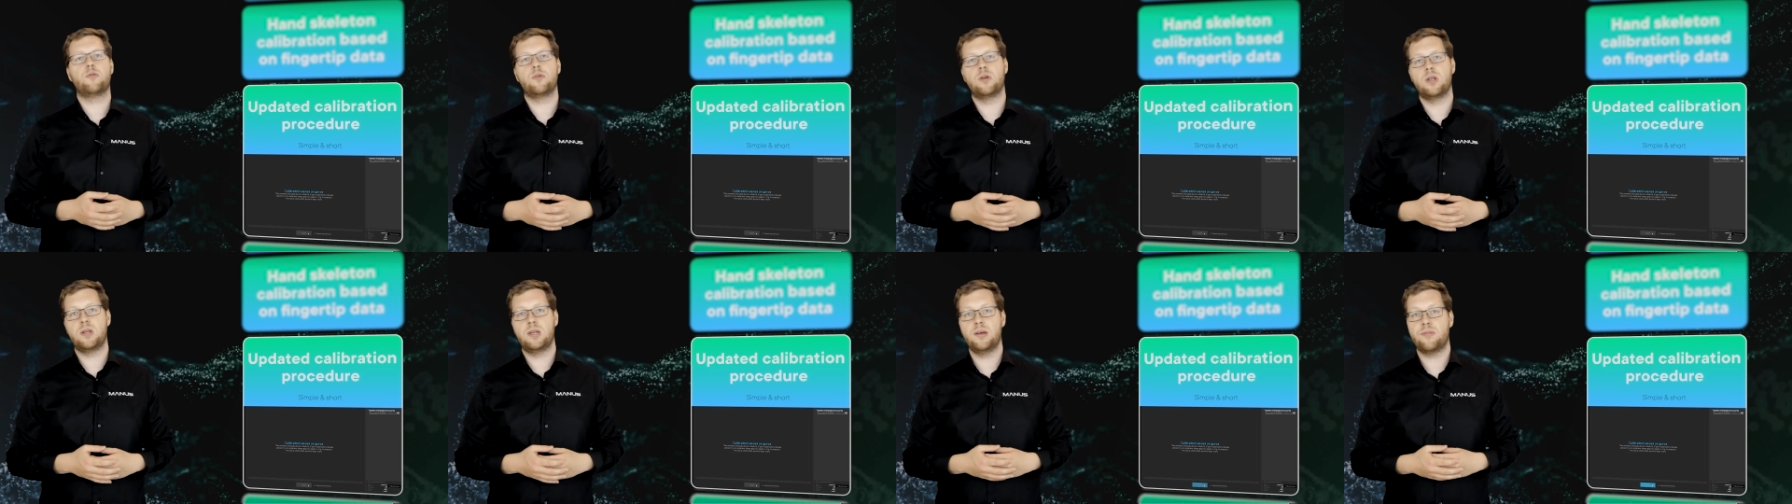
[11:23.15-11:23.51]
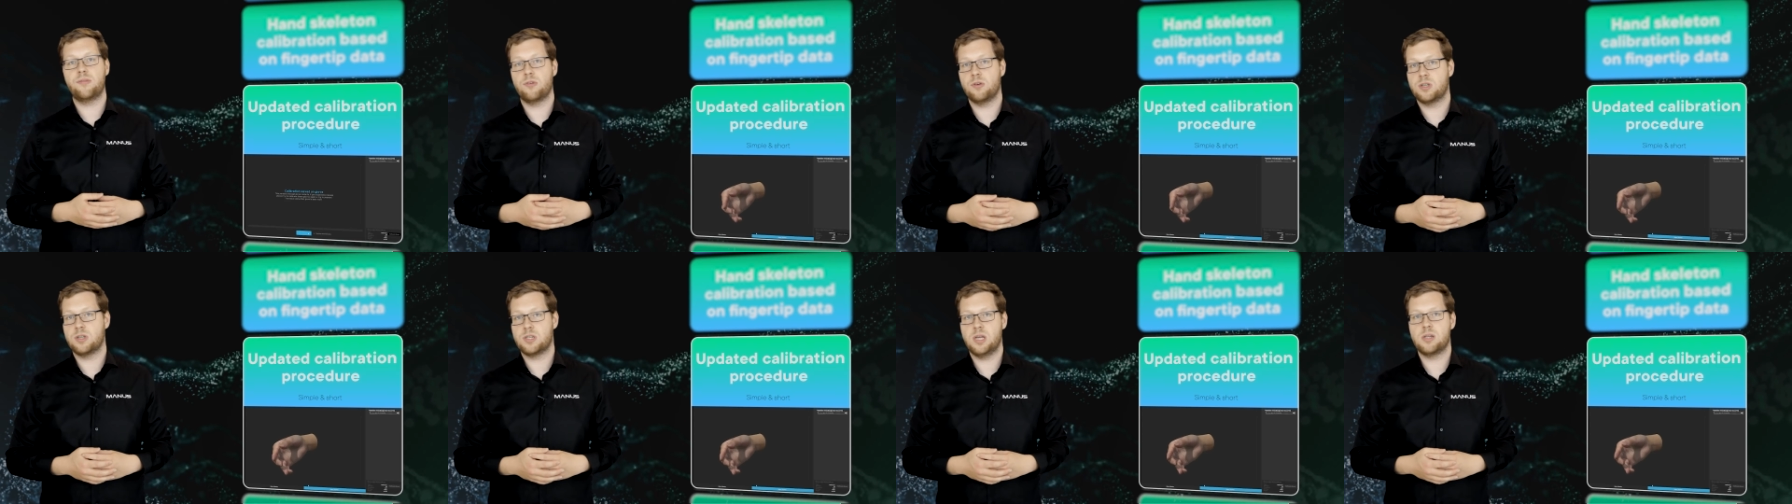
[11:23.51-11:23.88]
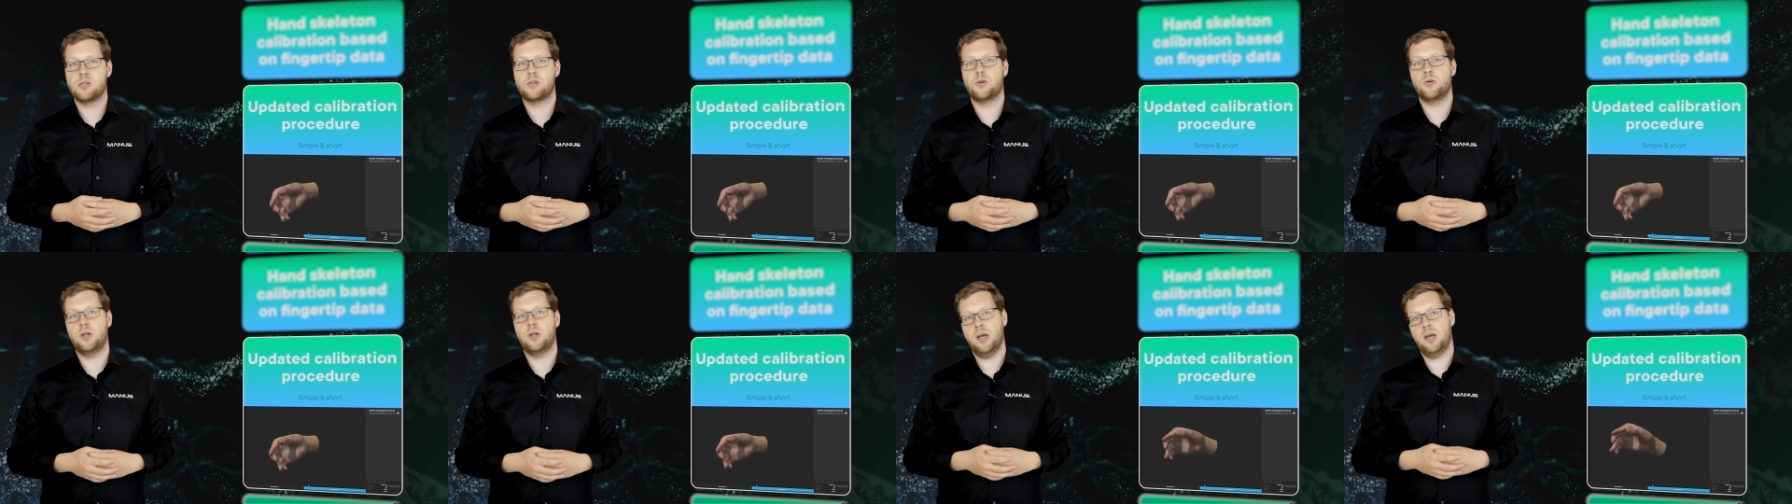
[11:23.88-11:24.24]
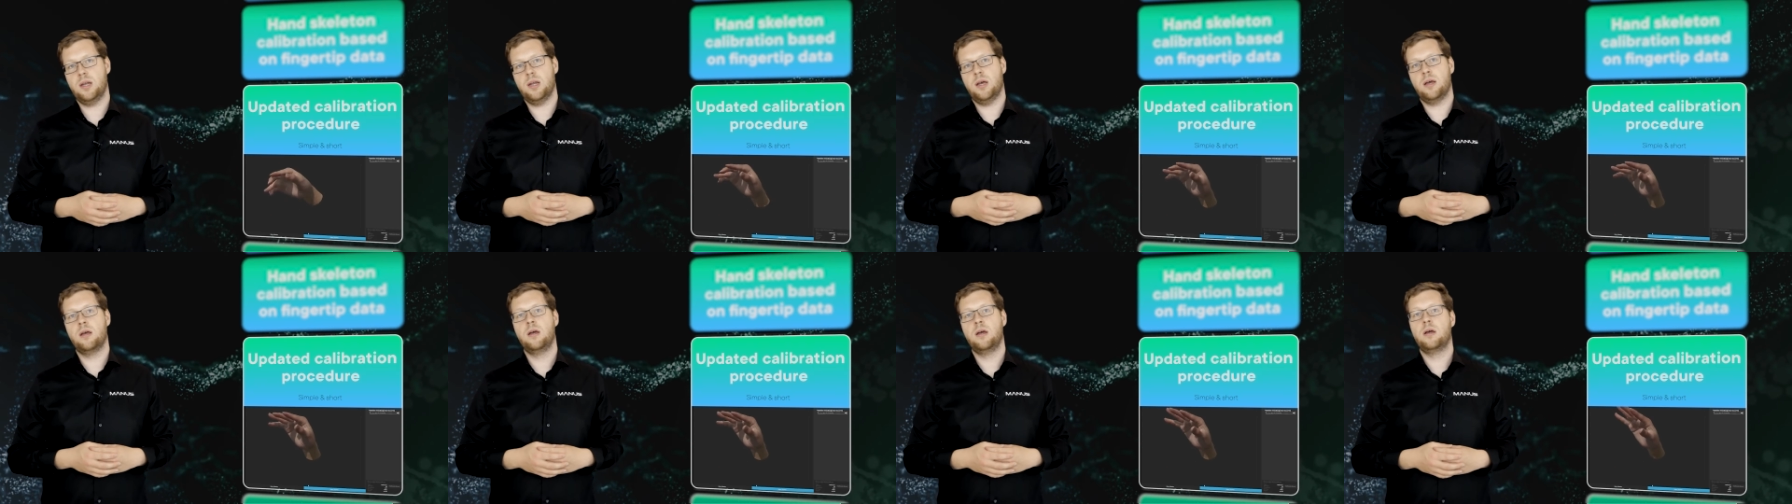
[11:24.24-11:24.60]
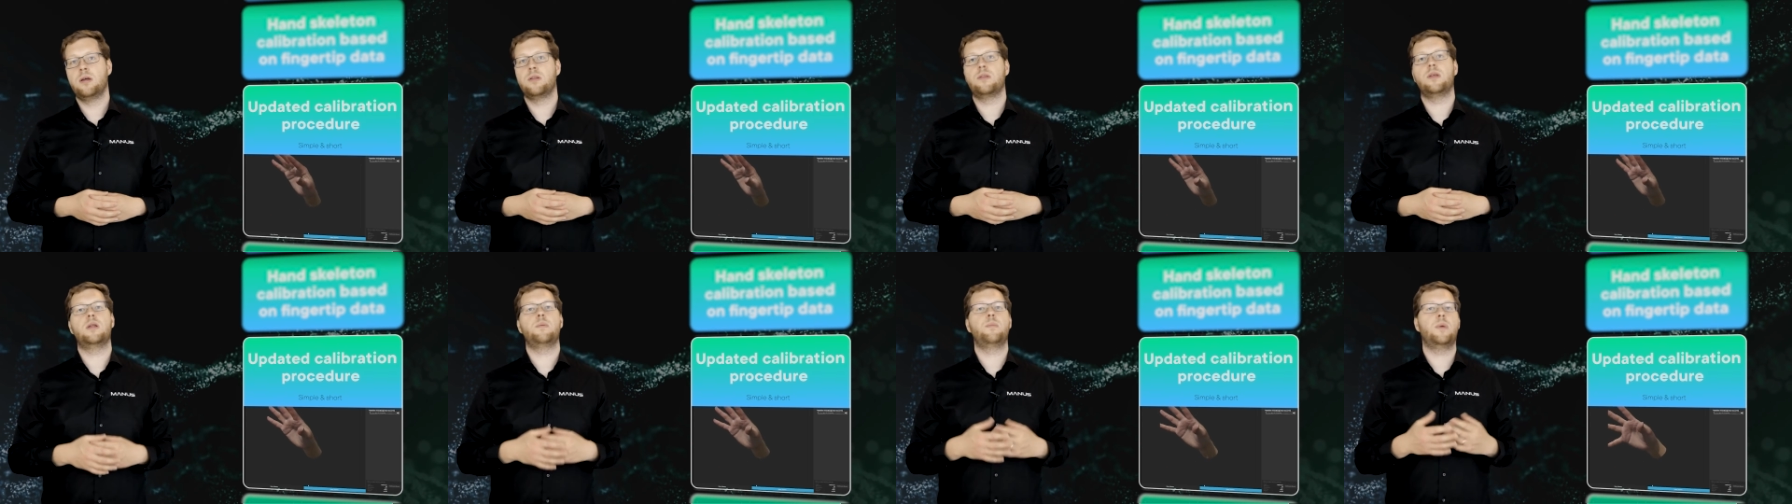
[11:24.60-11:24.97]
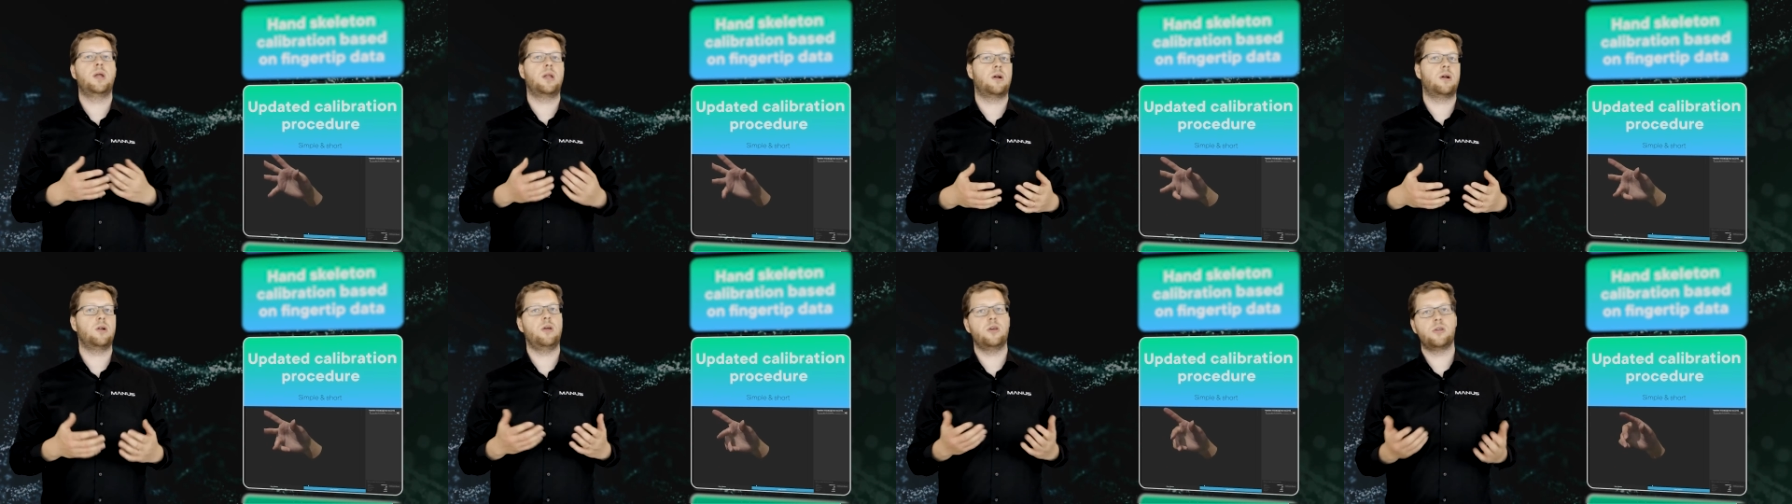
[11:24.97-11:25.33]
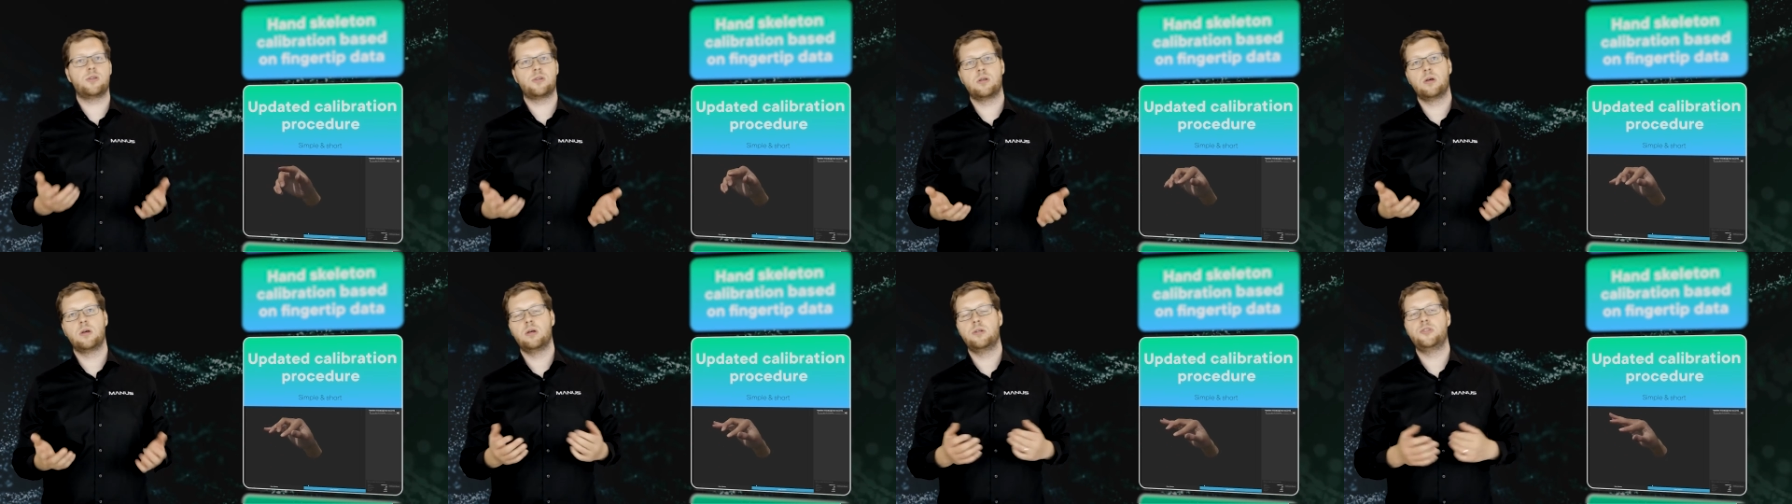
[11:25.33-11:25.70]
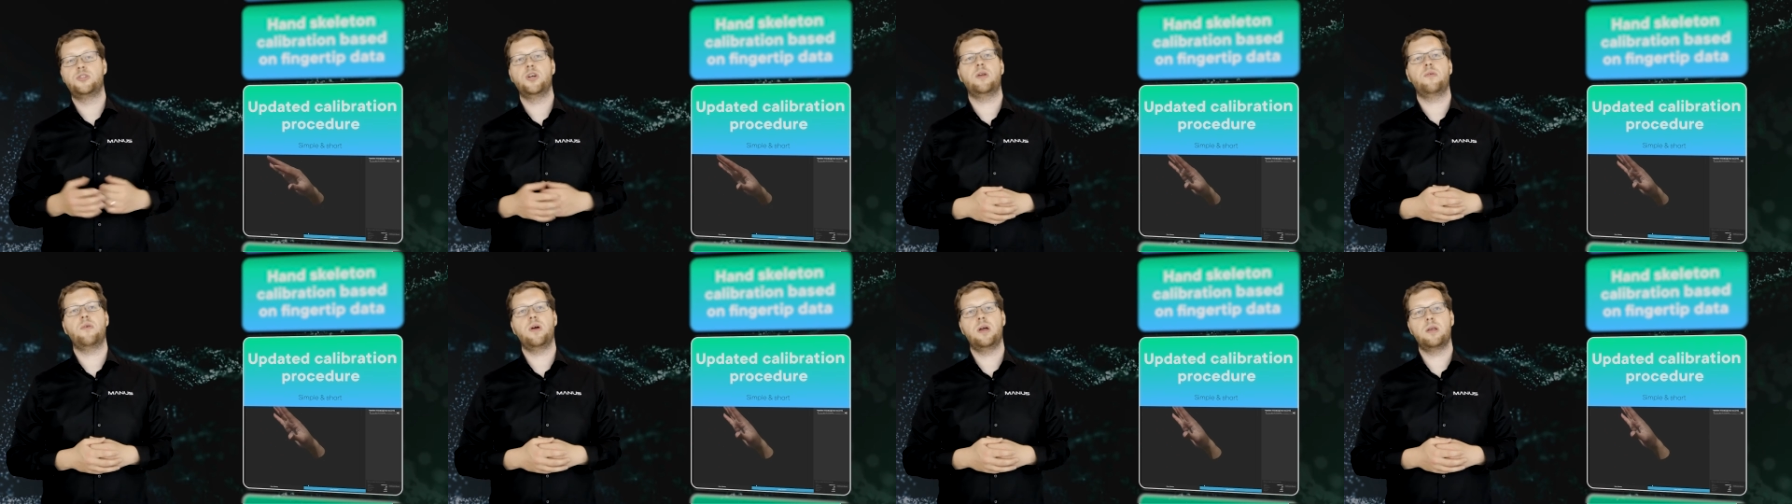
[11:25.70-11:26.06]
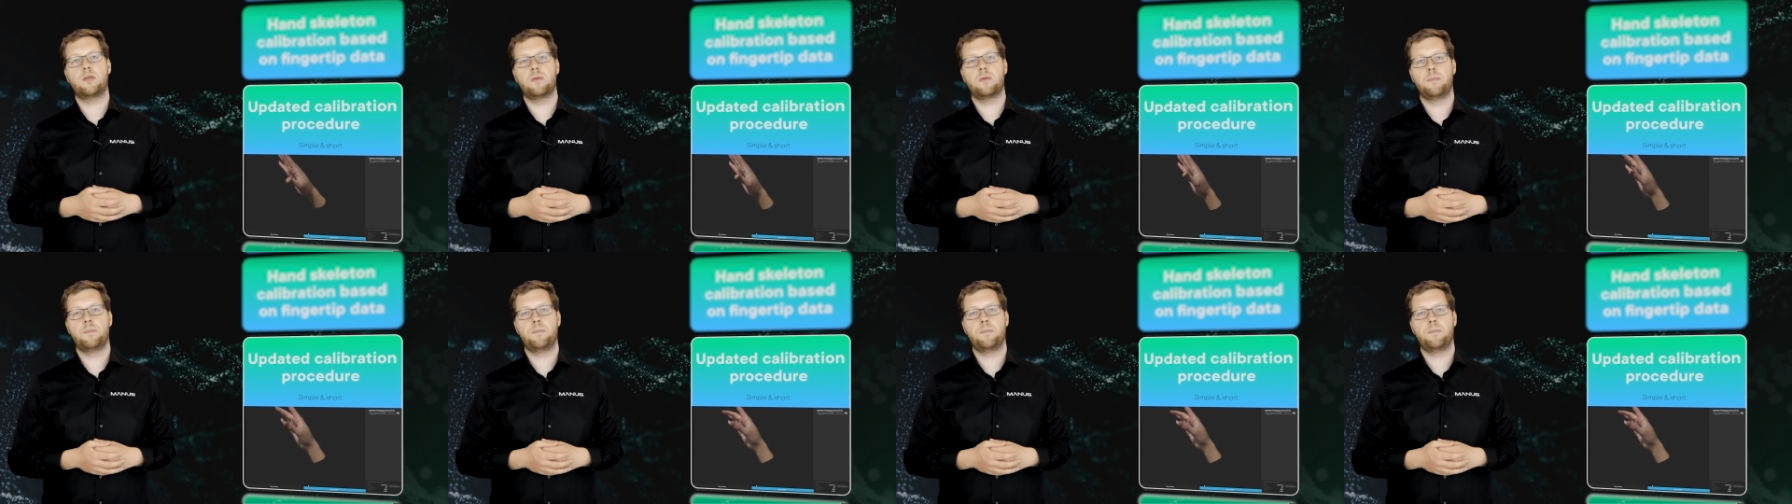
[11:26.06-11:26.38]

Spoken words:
the different sensor data that the Metagloves generate.